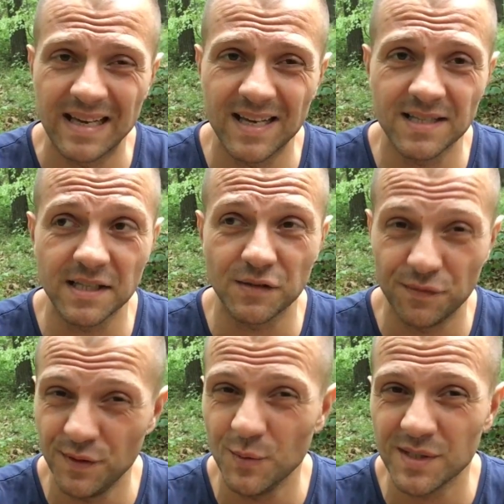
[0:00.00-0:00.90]
as
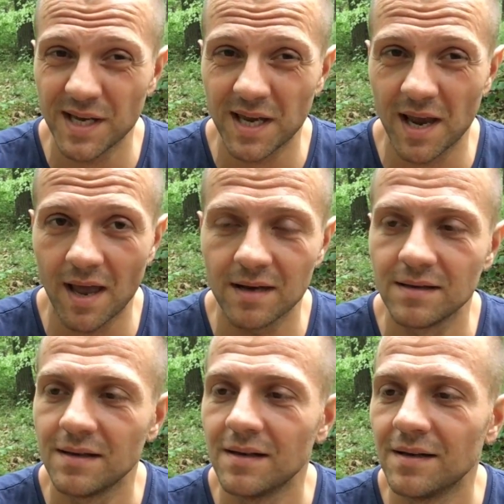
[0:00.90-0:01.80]
few as I can
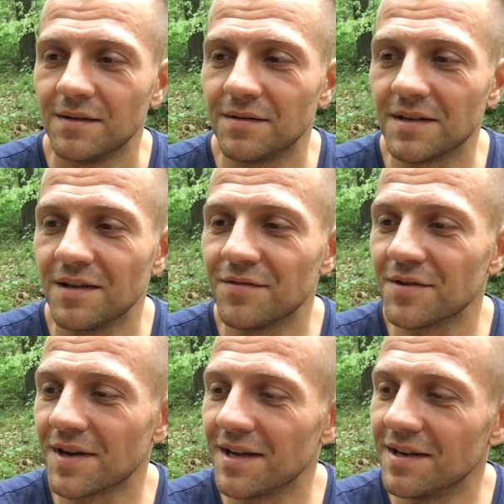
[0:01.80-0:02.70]
to give
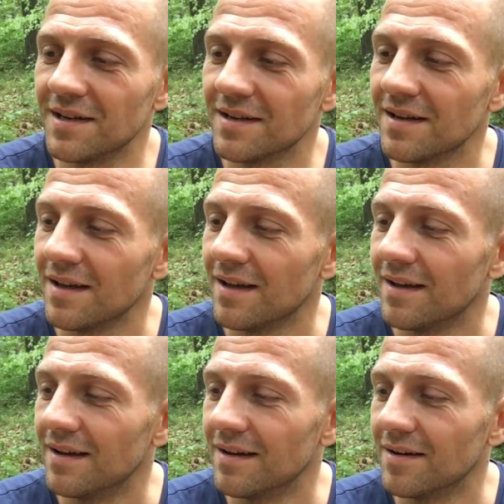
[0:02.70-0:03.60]
you an idea.
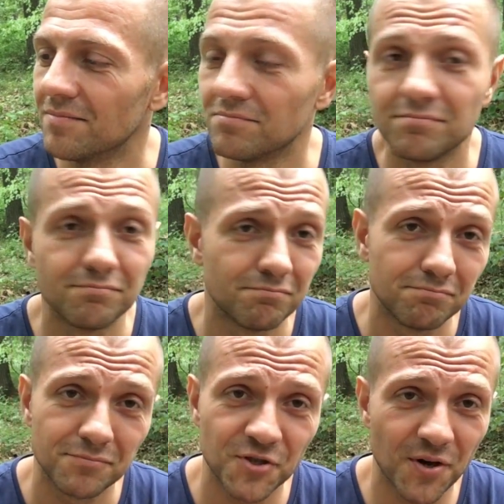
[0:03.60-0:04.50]

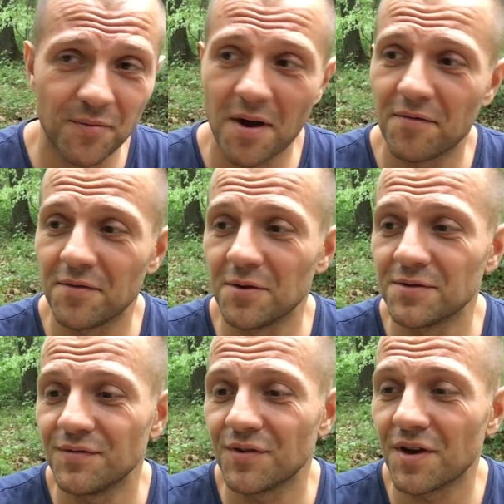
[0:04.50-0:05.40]
Stick around for
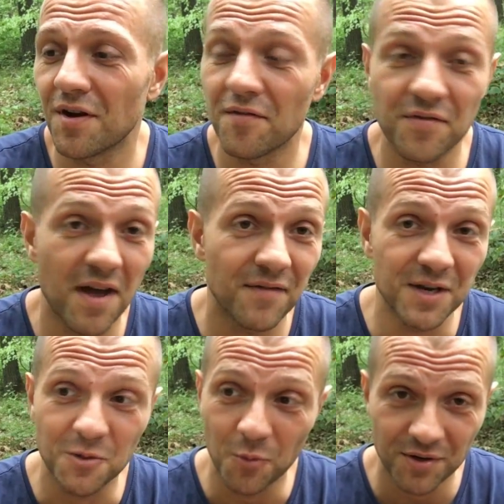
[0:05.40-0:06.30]
those if you care. If you have
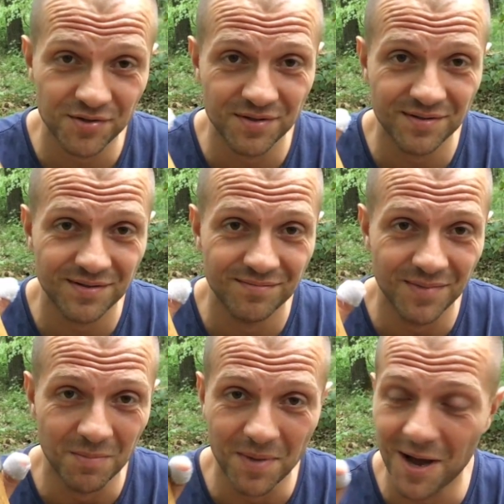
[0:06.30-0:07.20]
any questions
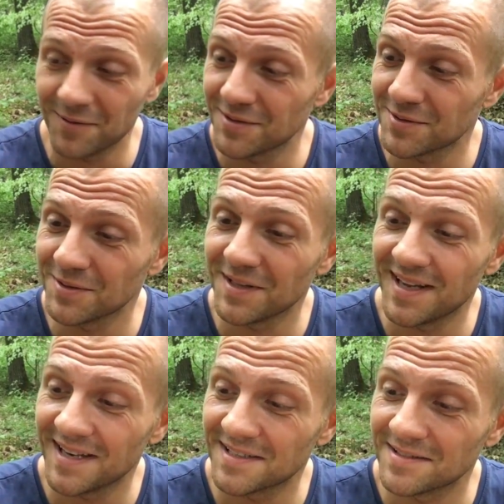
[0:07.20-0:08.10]
about this little
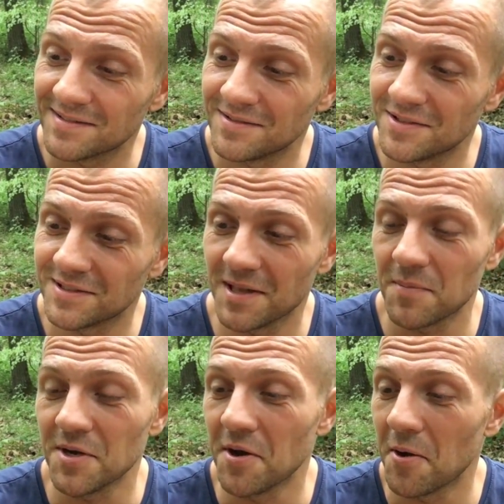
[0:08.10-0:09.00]
axe, just let
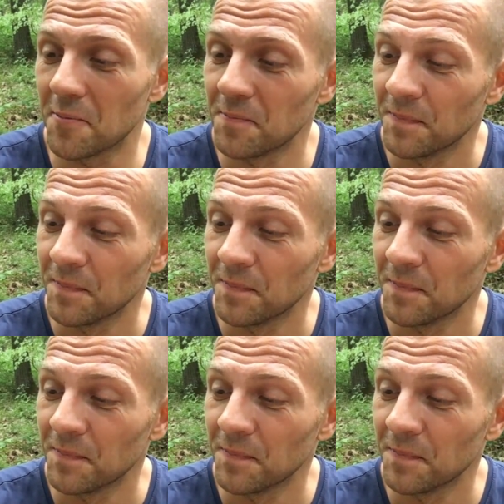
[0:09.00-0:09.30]
me know.